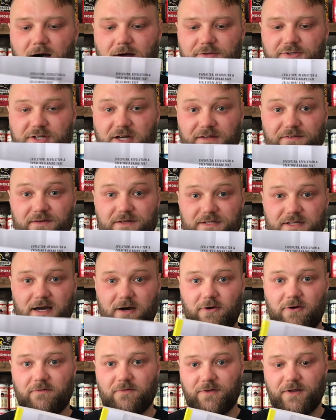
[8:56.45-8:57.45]
Check this out
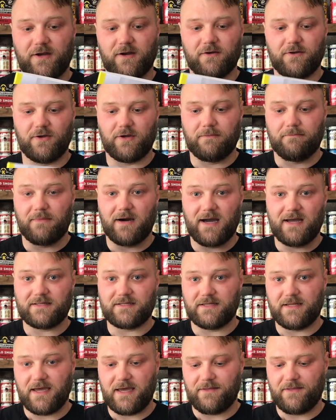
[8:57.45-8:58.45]
over there. You can buy it
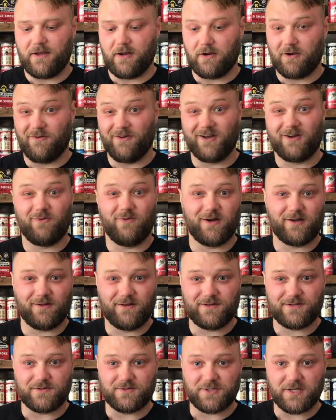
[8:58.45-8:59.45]
today. They are going quickly,
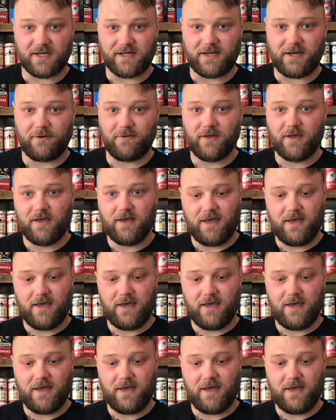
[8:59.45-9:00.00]
so check it out.